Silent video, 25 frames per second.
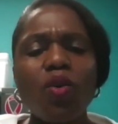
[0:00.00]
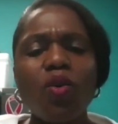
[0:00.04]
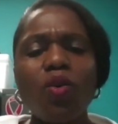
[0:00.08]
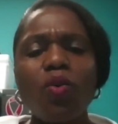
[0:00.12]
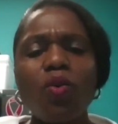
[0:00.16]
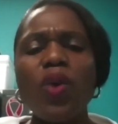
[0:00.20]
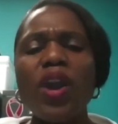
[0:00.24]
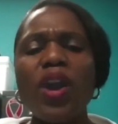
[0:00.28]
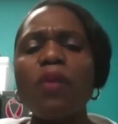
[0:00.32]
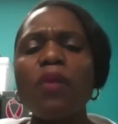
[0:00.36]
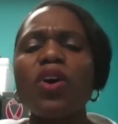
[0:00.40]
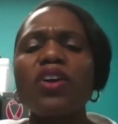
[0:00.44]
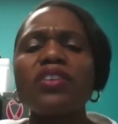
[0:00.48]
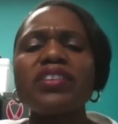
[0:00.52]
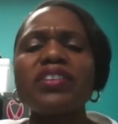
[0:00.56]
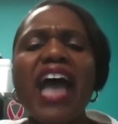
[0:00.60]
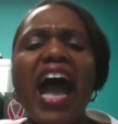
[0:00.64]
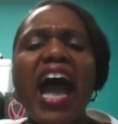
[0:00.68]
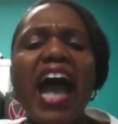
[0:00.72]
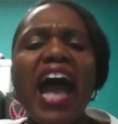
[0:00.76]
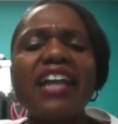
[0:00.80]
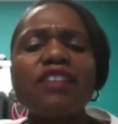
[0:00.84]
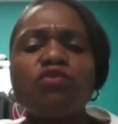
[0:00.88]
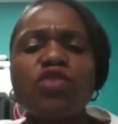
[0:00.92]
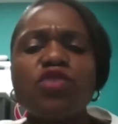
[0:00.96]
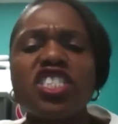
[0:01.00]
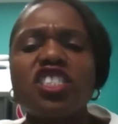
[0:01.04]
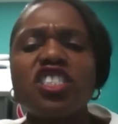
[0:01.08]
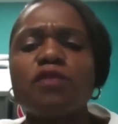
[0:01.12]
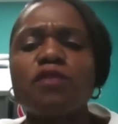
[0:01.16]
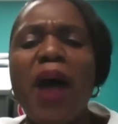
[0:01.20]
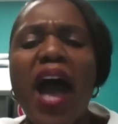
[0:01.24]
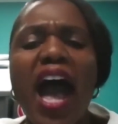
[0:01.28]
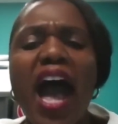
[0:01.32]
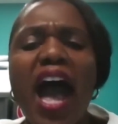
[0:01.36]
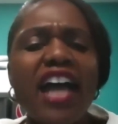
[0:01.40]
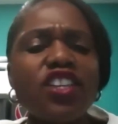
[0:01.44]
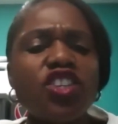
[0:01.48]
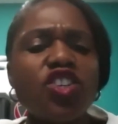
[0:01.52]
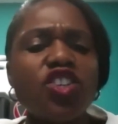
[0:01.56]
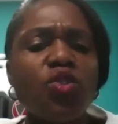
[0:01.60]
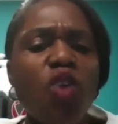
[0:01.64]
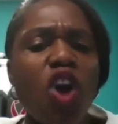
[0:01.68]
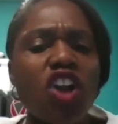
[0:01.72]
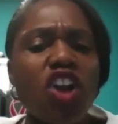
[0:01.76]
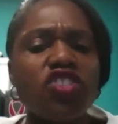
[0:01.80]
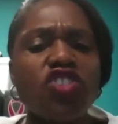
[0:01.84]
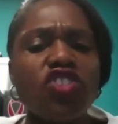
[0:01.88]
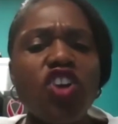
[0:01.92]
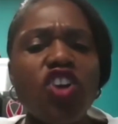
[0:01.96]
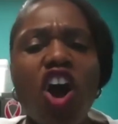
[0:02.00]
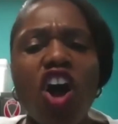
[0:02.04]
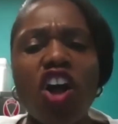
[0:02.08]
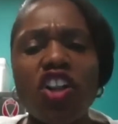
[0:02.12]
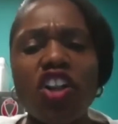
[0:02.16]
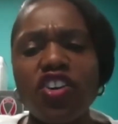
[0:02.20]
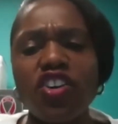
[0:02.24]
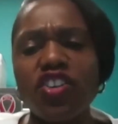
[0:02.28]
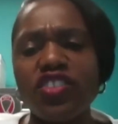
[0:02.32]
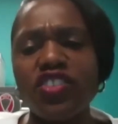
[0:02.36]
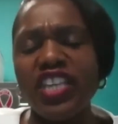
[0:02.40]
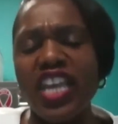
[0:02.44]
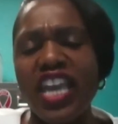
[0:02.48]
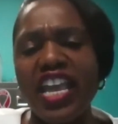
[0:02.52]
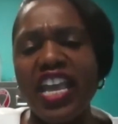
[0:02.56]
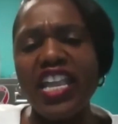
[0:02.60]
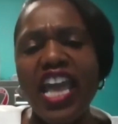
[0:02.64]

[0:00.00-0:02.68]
We will not respond to our daughters